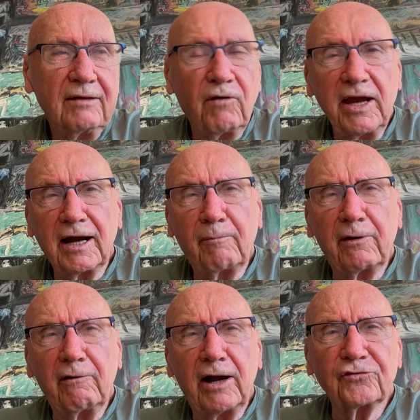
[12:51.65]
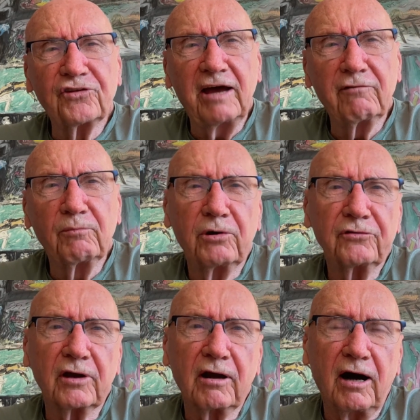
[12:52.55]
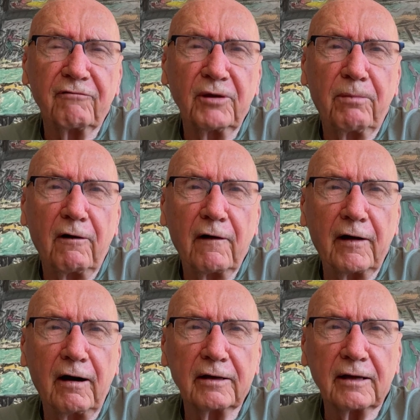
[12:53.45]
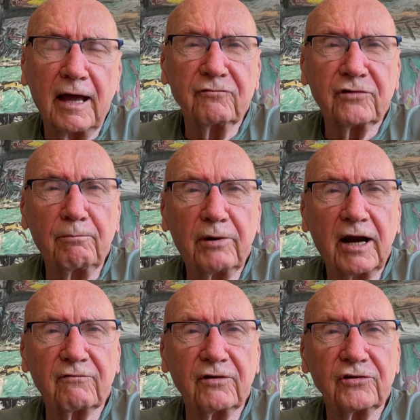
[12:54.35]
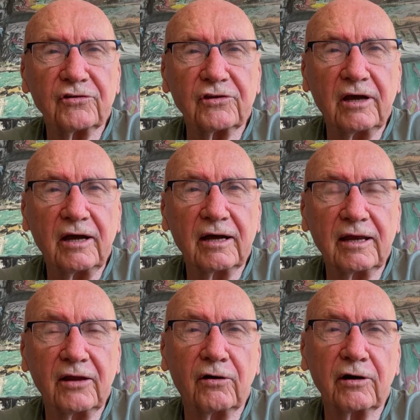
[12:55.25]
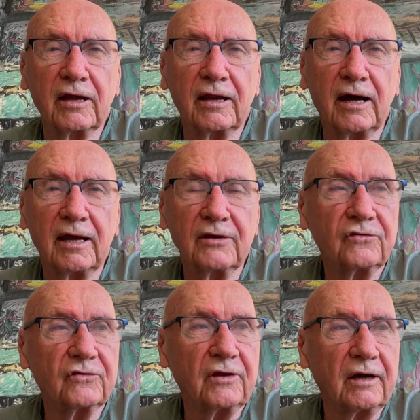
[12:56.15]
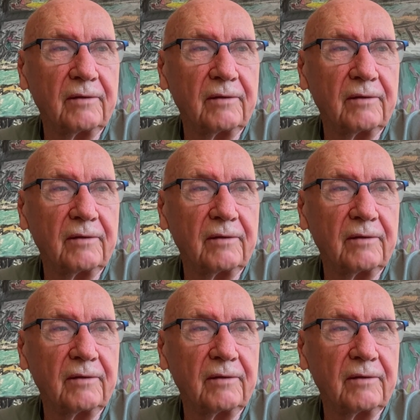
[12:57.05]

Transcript: wake up around 7, put the coffee pot on, have some breakfast, get organized,